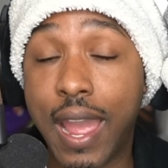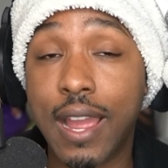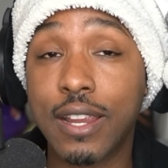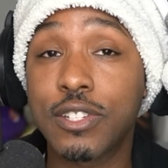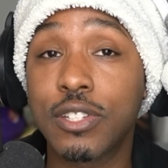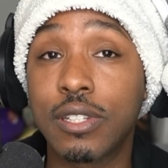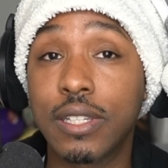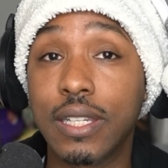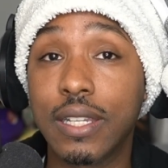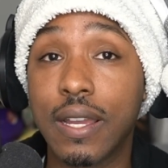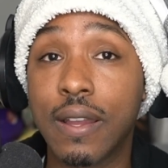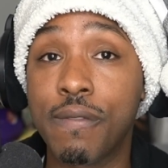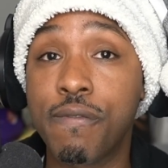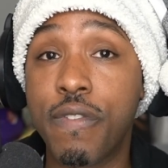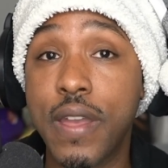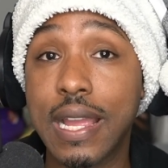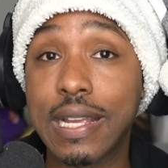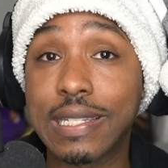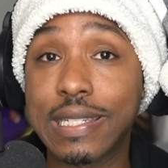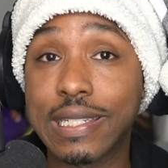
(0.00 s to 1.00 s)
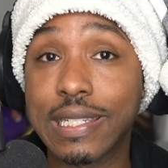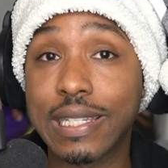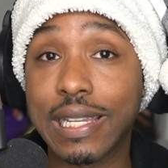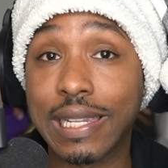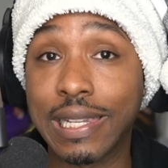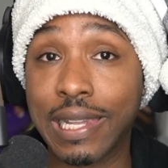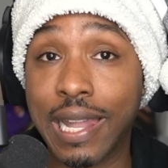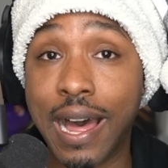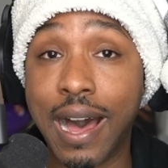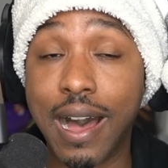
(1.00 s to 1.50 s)
actually affects
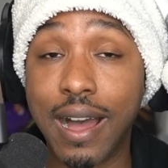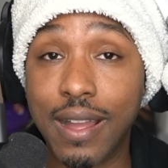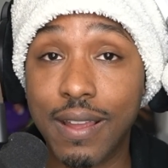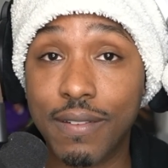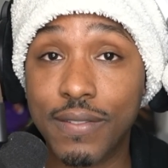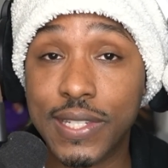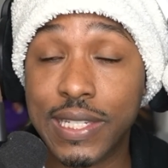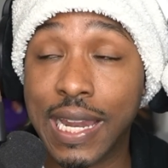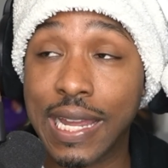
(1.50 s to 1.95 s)
lives.